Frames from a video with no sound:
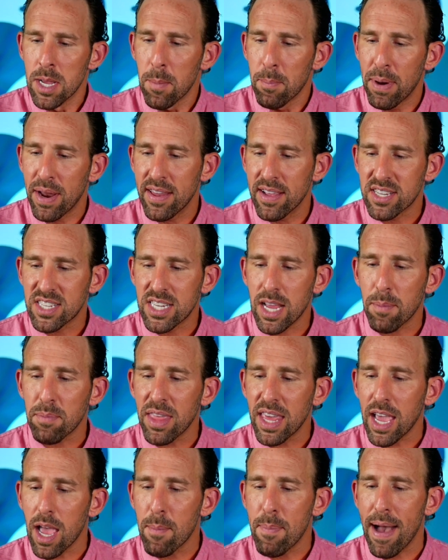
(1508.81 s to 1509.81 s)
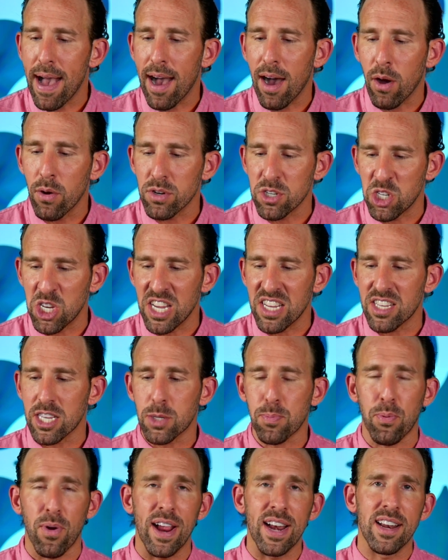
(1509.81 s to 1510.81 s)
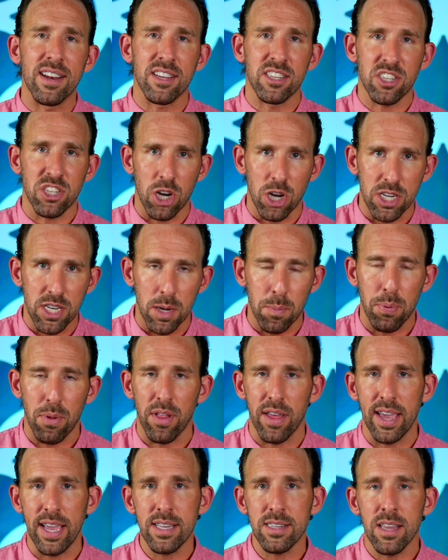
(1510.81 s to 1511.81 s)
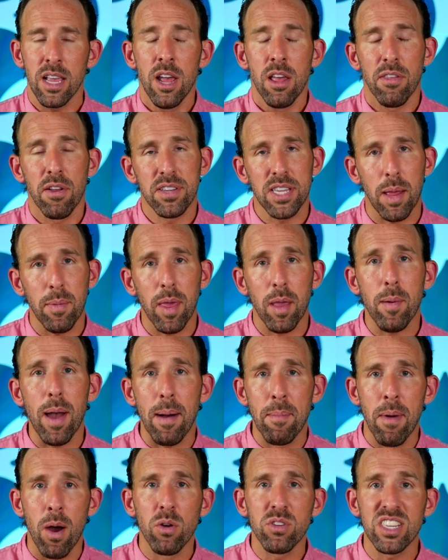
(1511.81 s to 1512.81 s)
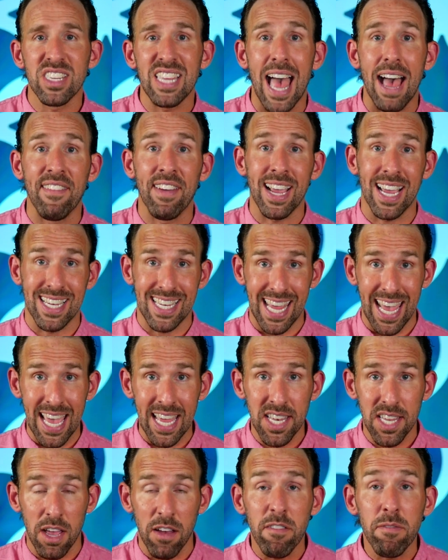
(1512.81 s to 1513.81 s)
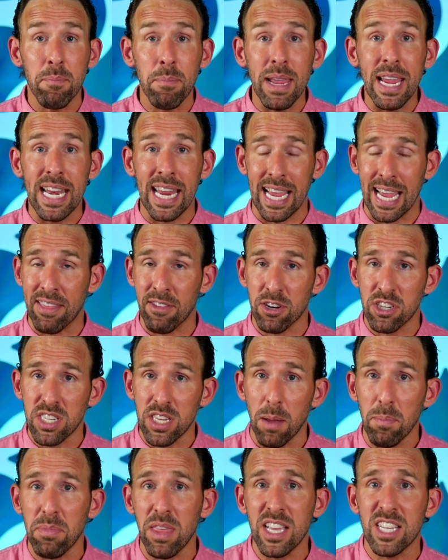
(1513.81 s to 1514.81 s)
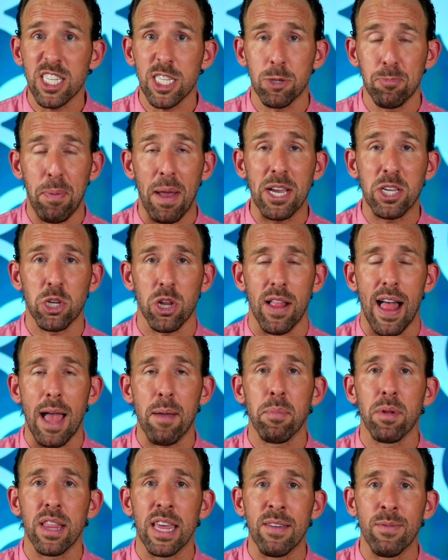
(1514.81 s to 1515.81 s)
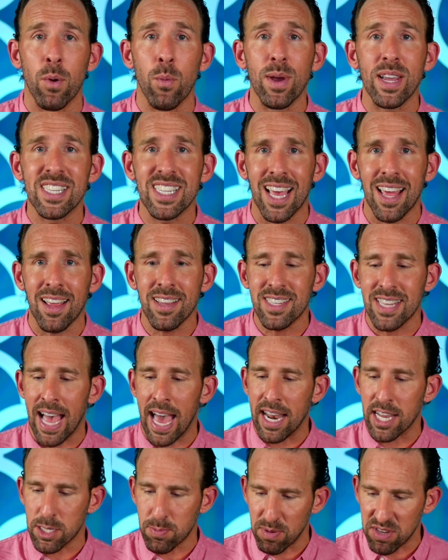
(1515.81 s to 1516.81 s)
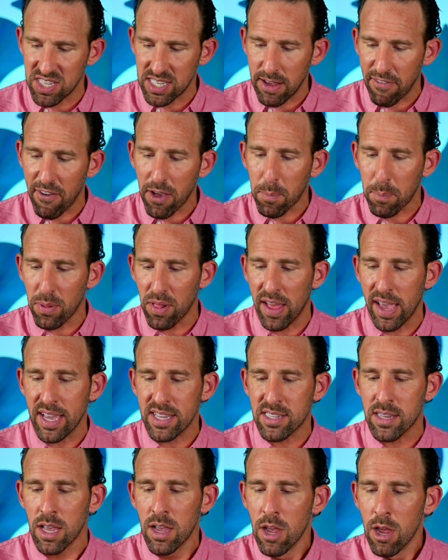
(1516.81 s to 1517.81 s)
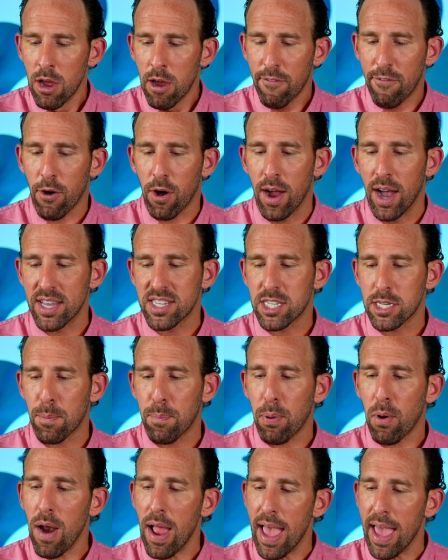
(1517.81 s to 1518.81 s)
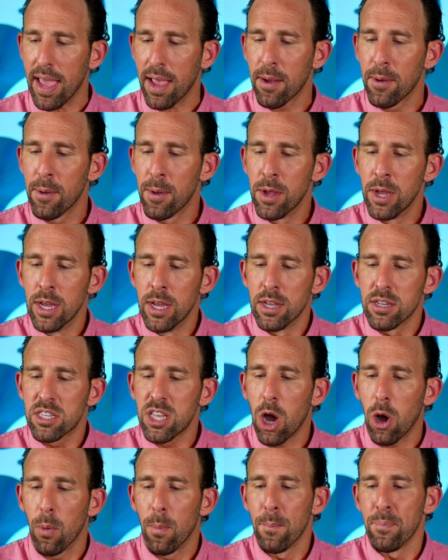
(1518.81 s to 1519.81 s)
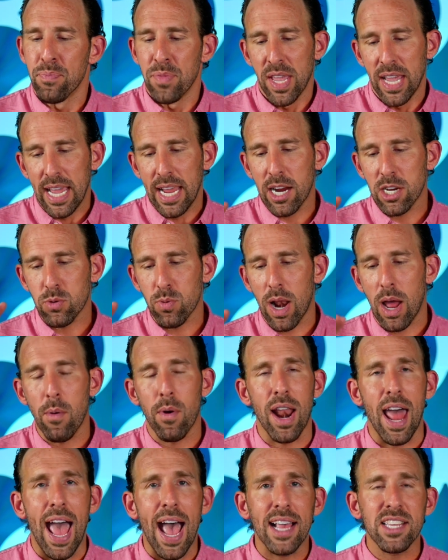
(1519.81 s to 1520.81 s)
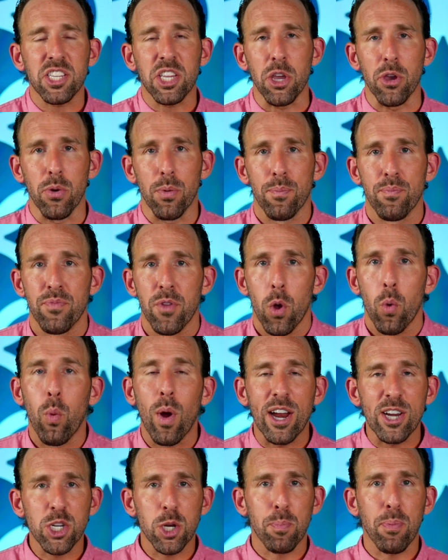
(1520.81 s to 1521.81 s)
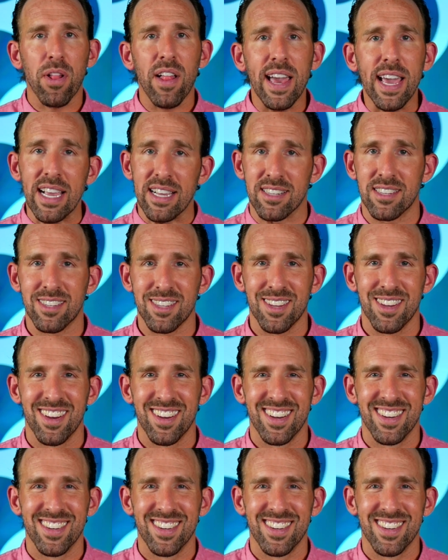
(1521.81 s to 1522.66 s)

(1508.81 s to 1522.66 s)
But there's something about Jesus prayed in a certain place. There's something about Moses having a tent of meeting. And there's something special, I believe, when we set aside a specific place for us to pray. So here's what I want to ask you Where's your place?